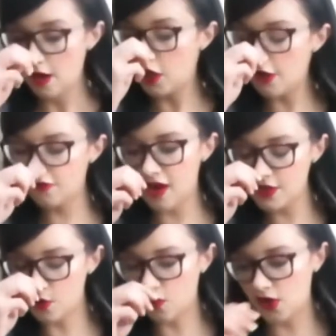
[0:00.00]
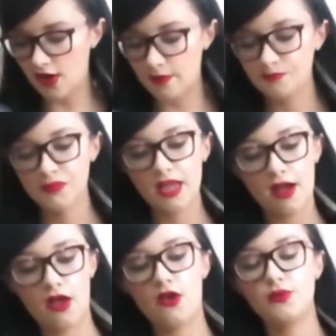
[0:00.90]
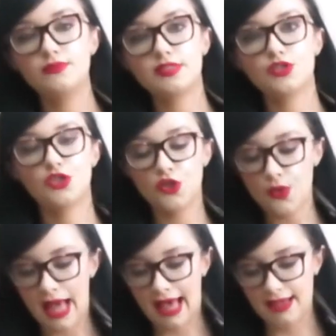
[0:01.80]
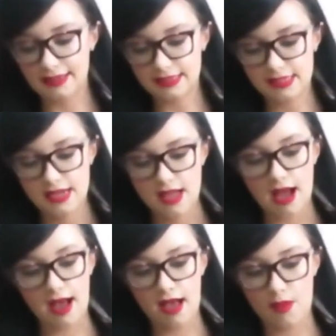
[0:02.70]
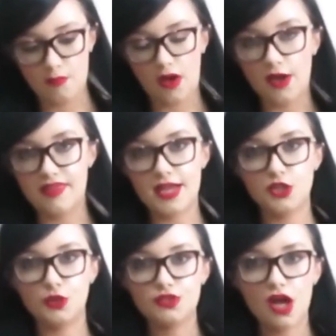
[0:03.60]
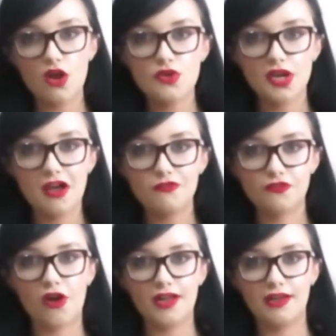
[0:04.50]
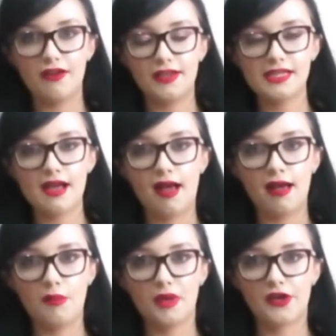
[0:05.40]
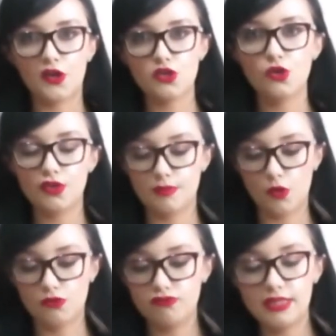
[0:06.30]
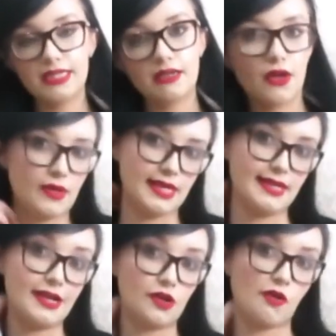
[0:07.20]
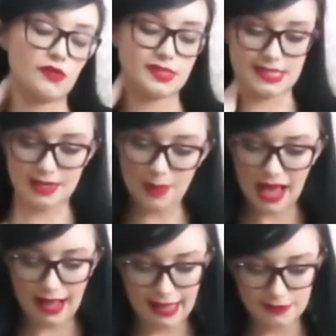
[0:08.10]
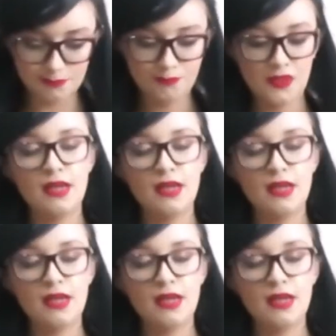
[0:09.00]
low fat yogurt, oats, 2 eggs. I then use coconut fry light, and I cook them on a really low heat in a non-stick pan.